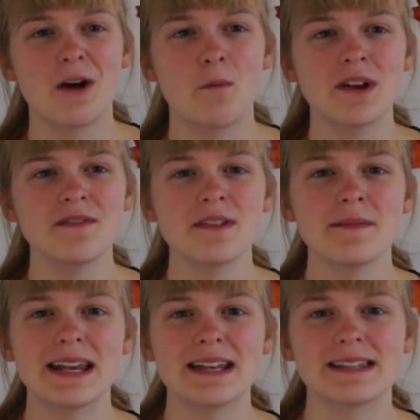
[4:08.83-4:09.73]
One of
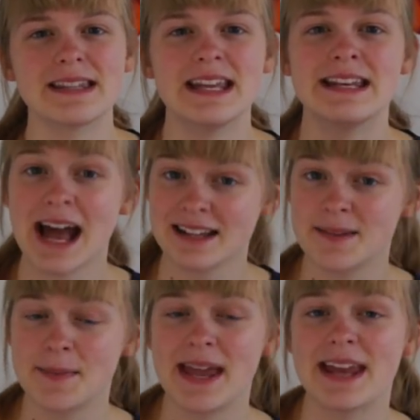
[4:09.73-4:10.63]
them is the
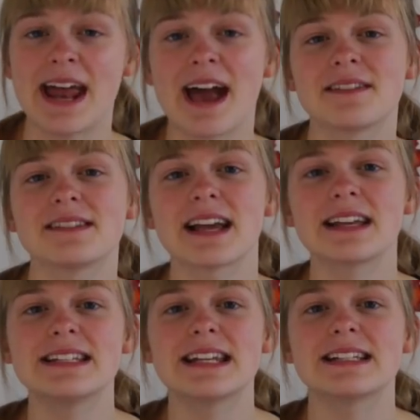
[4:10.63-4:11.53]
NASA pin, and the
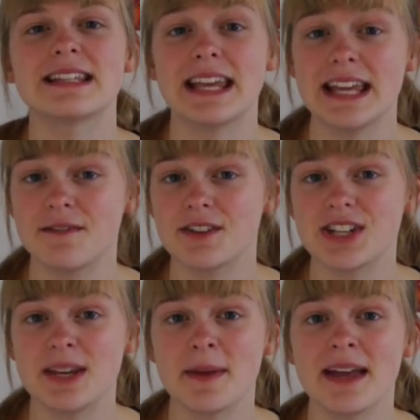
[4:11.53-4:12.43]
second is the He for
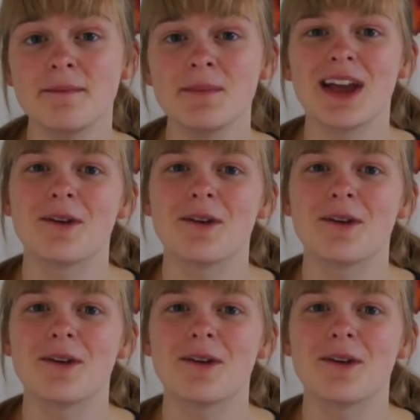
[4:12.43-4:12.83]
She pin,